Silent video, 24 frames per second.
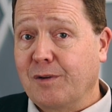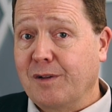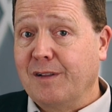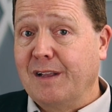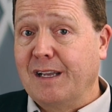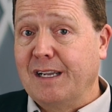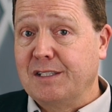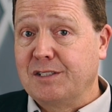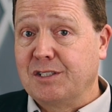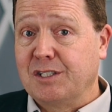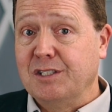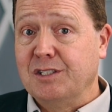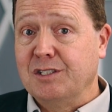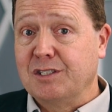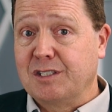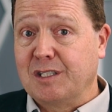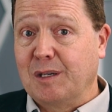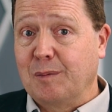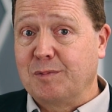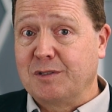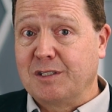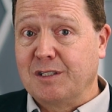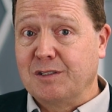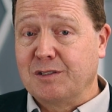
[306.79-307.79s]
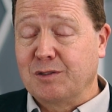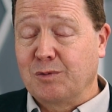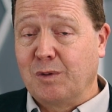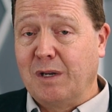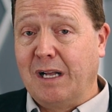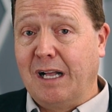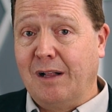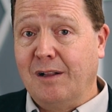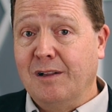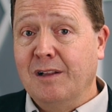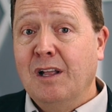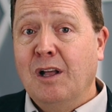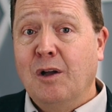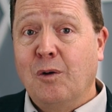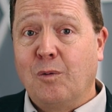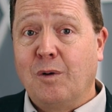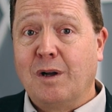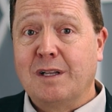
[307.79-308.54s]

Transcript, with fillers: relationships as well.